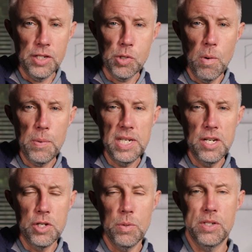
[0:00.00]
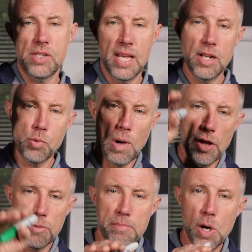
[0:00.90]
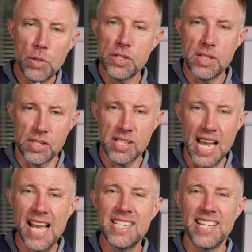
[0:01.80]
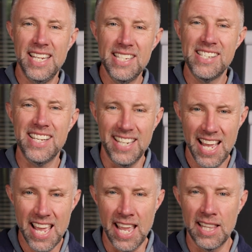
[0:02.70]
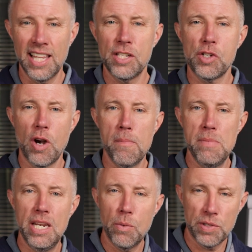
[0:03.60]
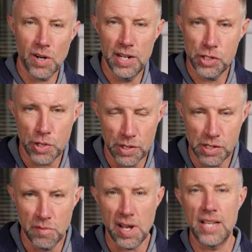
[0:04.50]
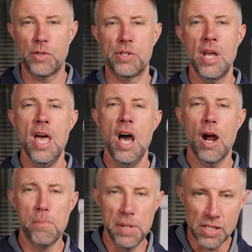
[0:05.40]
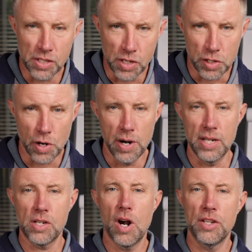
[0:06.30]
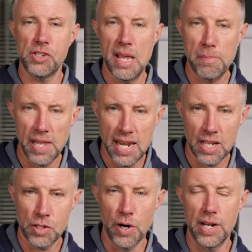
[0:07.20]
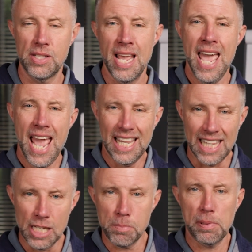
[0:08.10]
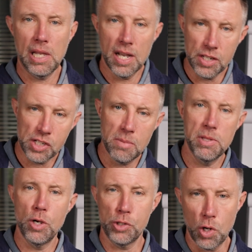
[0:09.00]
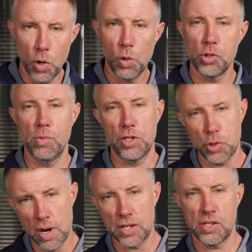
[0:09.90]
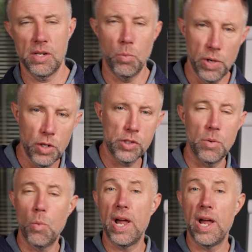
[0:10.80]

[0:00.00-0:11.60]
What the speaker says: And so what we need to do instead is, while the boat's the size it is today, let's start meeting with our insurance advisors, our business attorneys, our estate planning attorneys, and let's plug some of those holes with trust and wills and